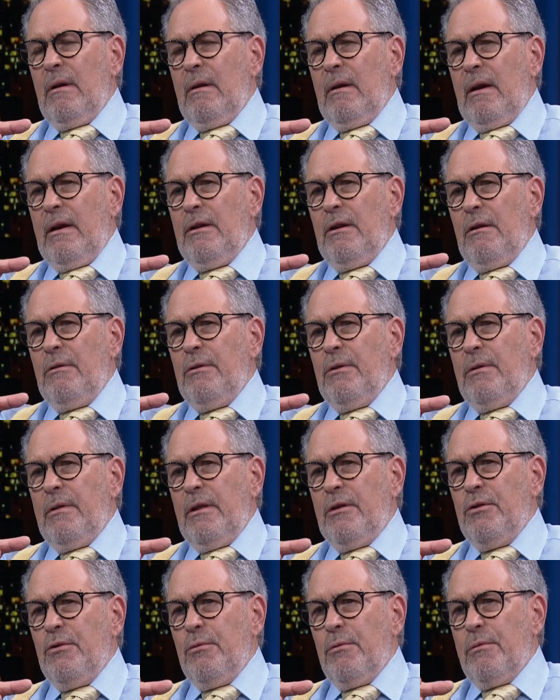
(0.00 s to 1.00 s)
I know
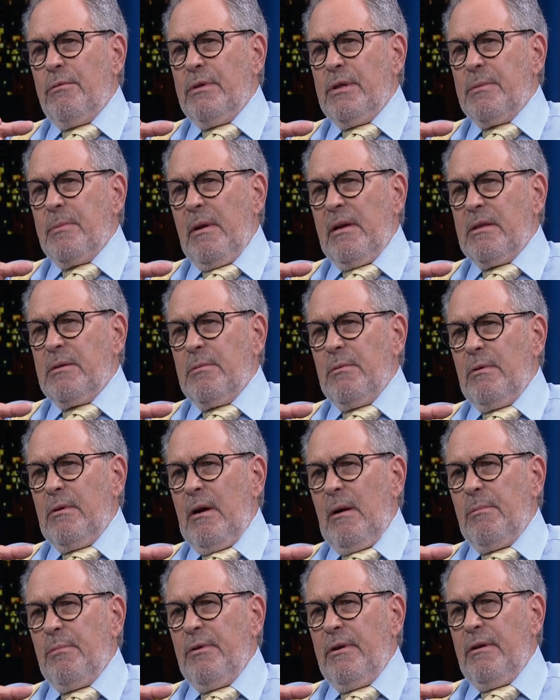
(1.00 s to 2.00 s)
that you were responsible a
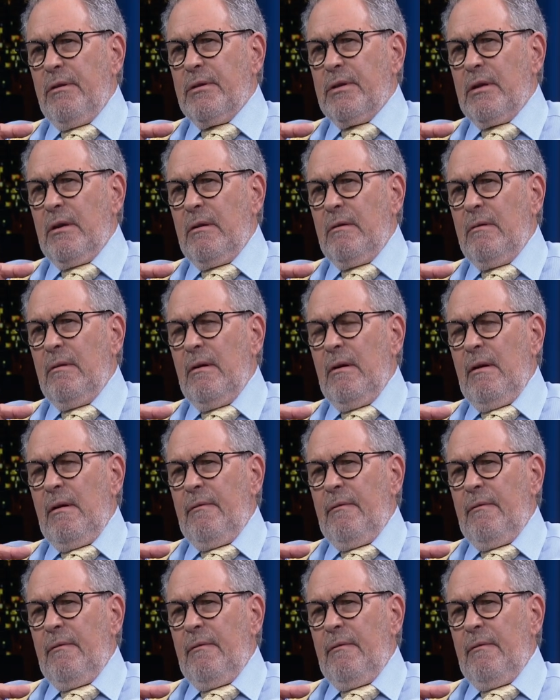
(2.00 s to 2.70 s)
couple of years ago